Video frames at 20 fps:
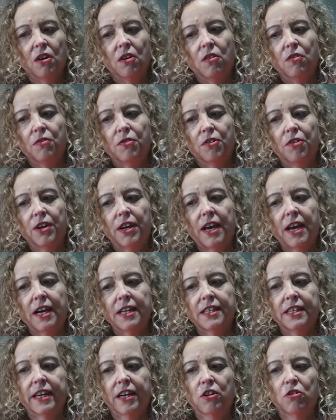For an ad
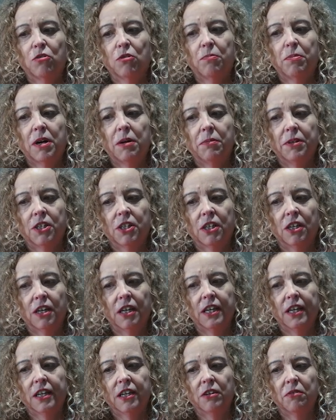tech or a publisher,
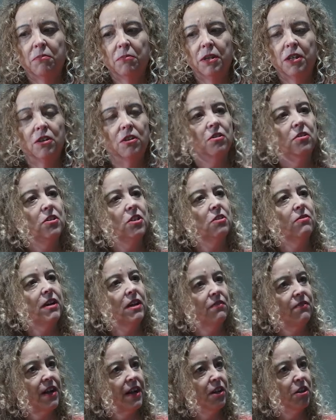it can be used to
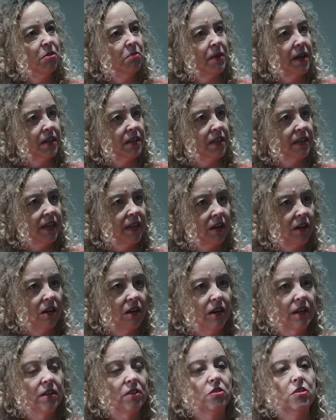add value back to their
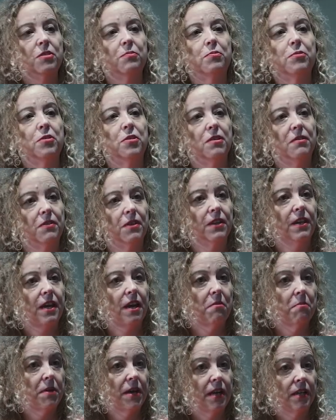client to prove that the
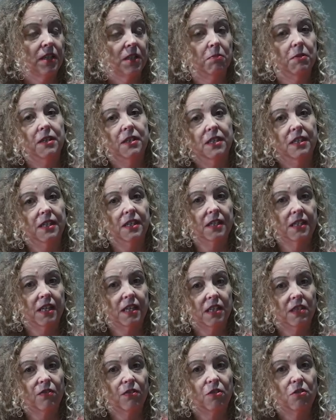campaign's been
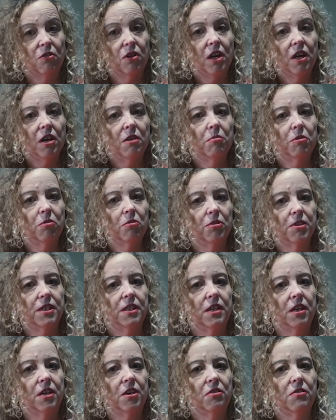successful, but
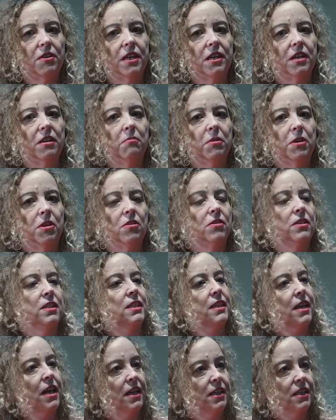also it can be used as
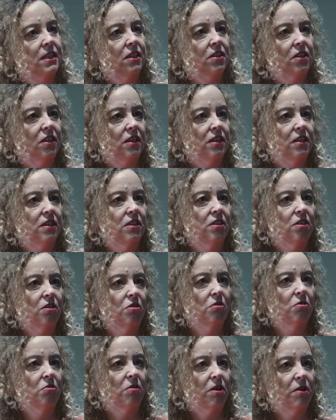case studies
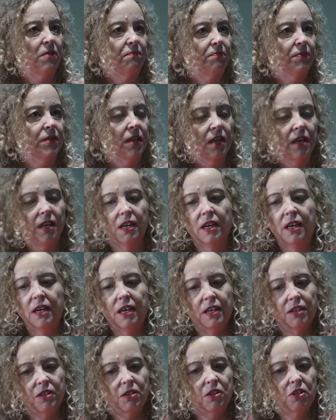
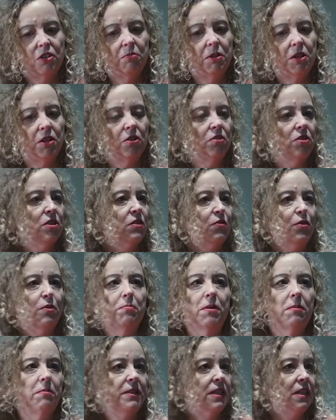to be used for
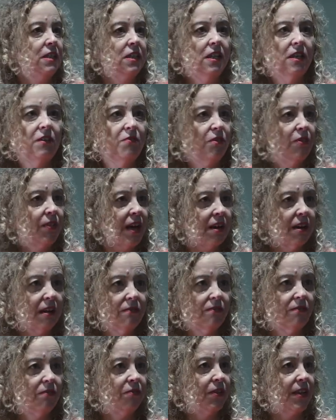publicity for
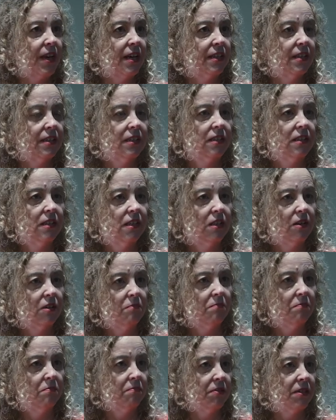that
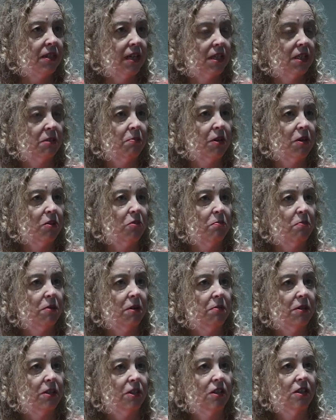DSP or
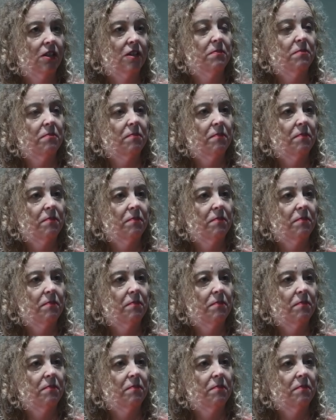publisher.